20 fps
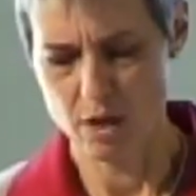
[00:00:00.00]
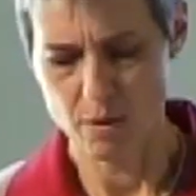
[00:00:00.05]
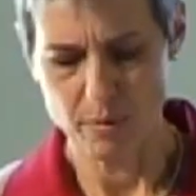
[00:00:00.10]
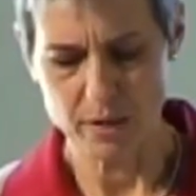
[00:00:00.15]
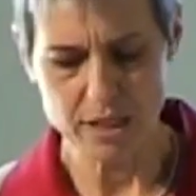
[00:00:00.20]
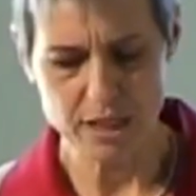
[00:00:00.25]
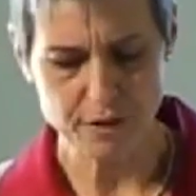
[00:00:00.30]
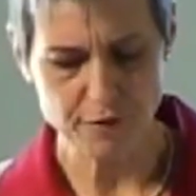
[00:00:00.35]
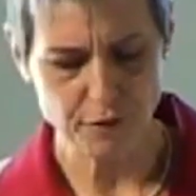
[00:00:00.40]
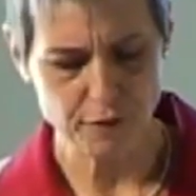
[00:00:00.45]

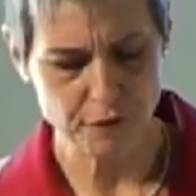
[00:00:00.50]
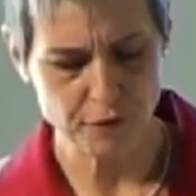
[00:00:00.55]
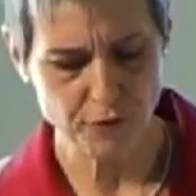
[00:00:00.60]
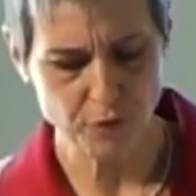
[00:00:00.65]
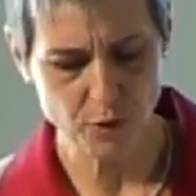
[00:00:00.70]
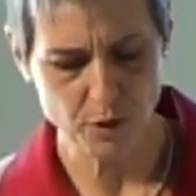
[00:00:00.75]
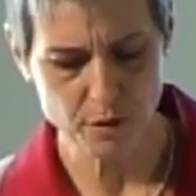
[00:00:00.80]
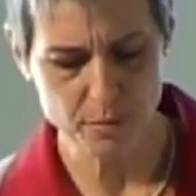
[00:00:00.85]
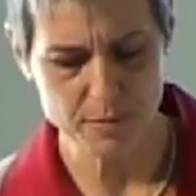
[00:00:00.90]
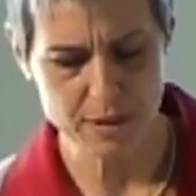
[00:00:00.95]
with different
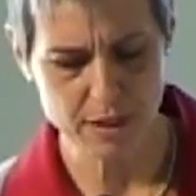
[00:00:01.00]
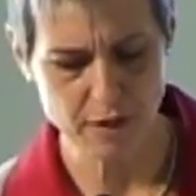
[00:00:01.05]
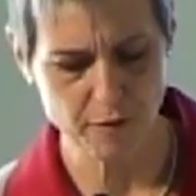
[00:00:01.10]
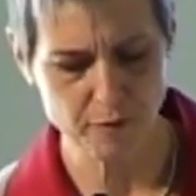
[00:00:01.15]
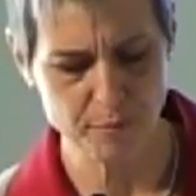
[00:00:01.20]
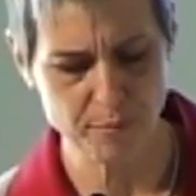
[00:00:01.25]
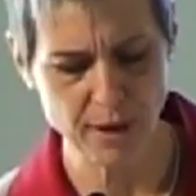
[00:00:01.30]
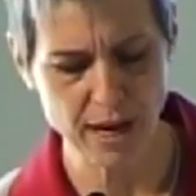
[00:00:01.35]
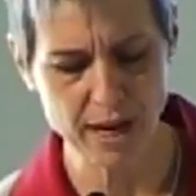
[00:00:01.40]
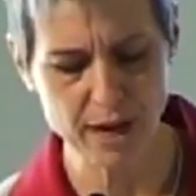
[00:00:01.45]
forms
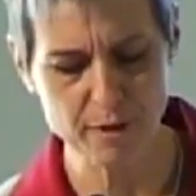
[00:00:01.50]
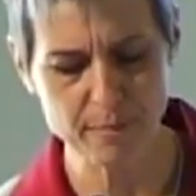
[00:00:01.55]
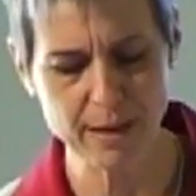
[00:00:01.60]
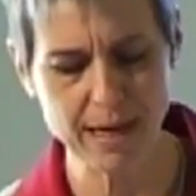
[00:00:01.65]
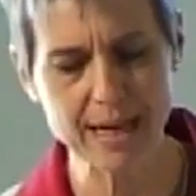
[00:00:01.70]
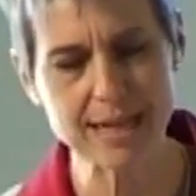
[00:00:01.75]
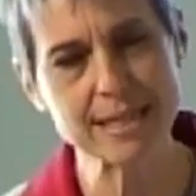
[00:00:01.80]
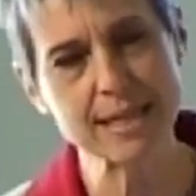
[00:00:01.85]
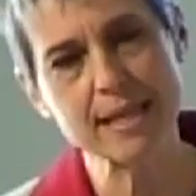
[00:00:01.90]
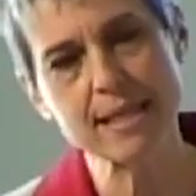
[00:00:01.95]
of prayer,
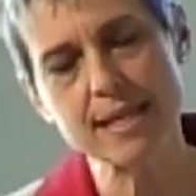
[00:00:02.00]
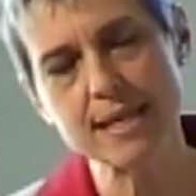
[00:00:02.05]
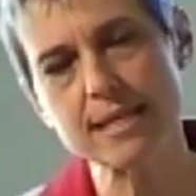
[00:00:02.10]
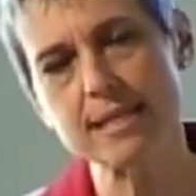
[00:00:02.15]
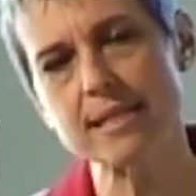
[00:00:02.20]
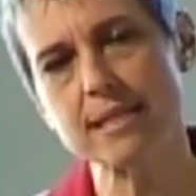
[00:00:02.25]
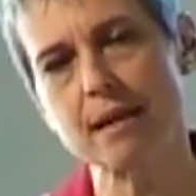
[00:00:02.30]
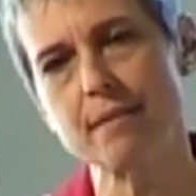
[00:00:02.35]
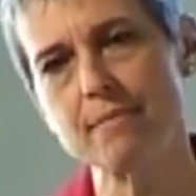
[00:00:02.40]
because in this